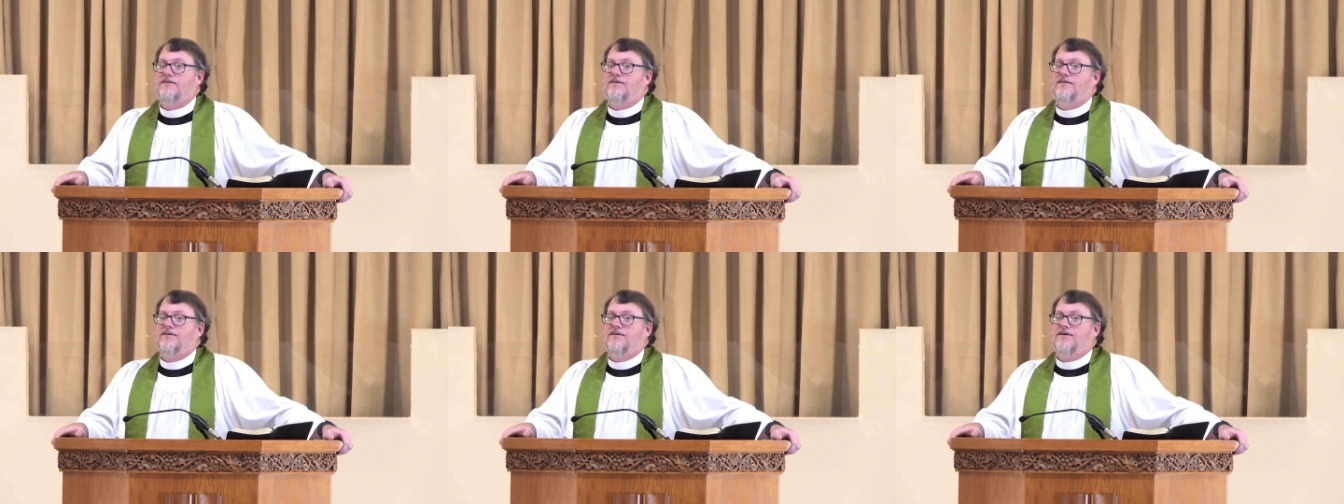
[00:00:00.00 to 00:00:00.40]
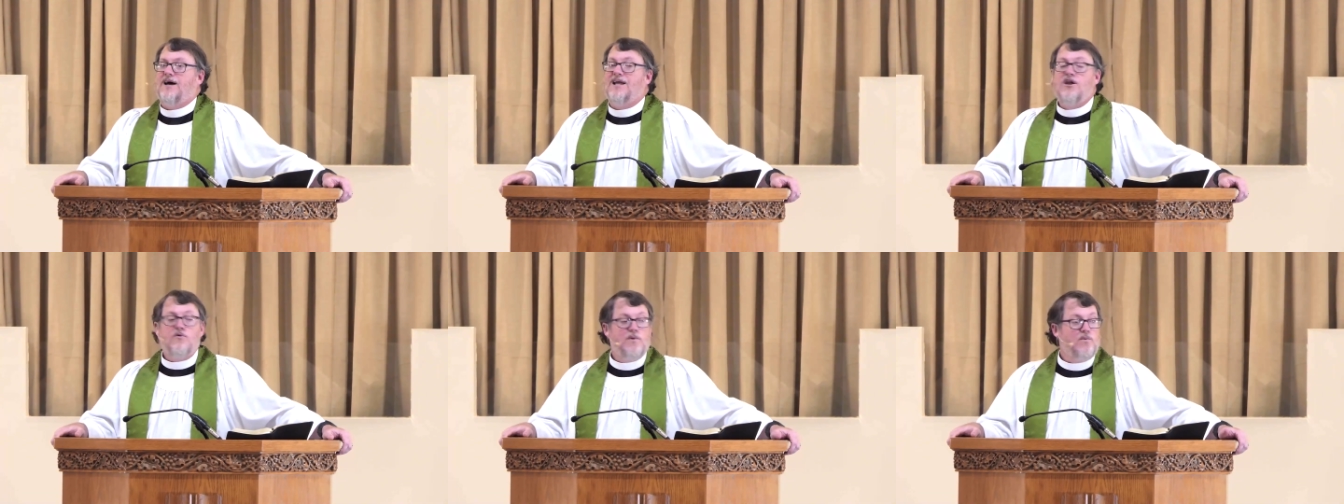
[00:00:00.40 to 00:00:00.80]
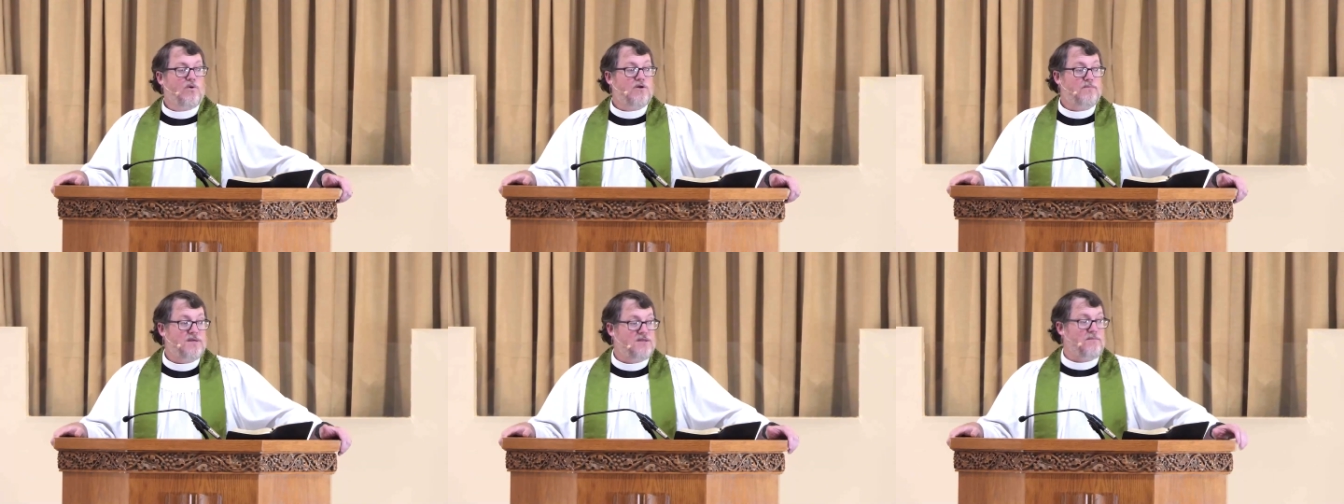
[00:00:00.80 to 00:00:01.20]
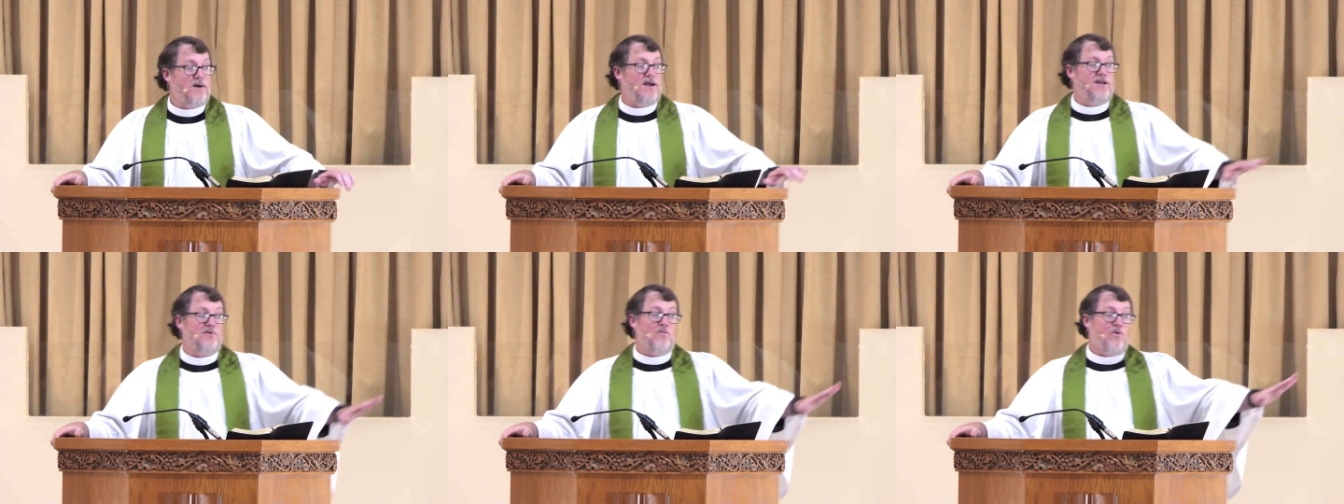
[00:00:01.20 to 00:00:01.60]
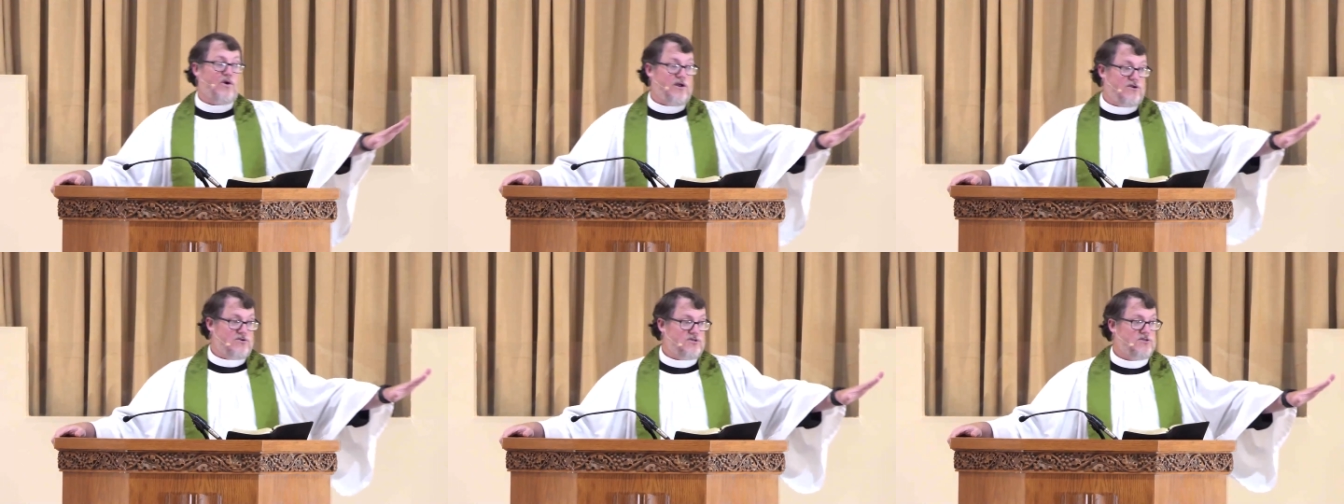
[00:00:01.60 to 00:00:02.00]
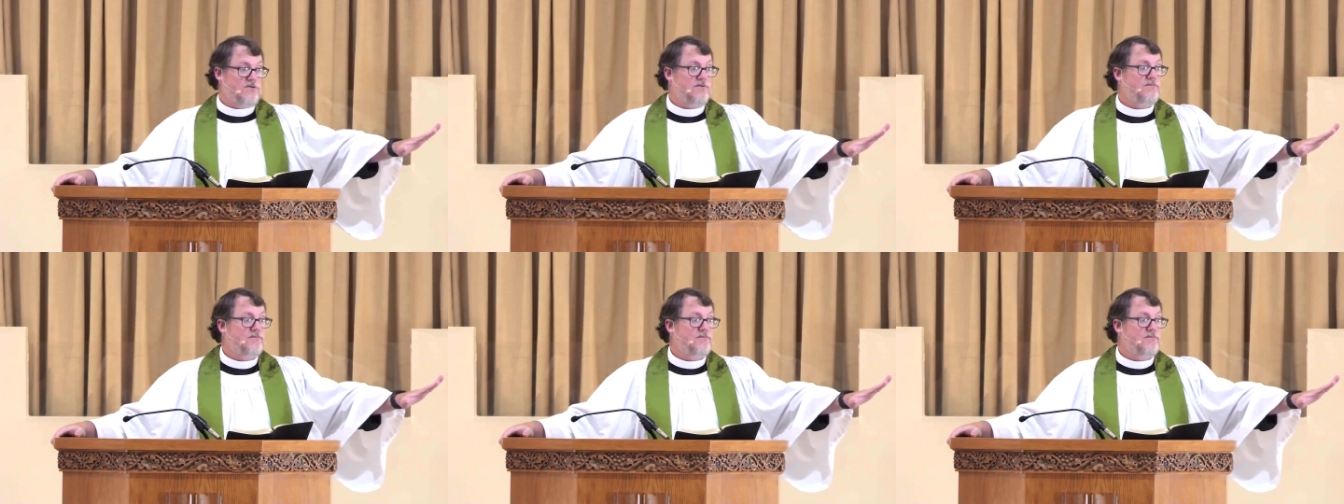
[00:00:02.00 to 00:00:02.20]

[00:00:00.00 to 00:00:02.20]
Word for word: I know we want to be the mighty warriors.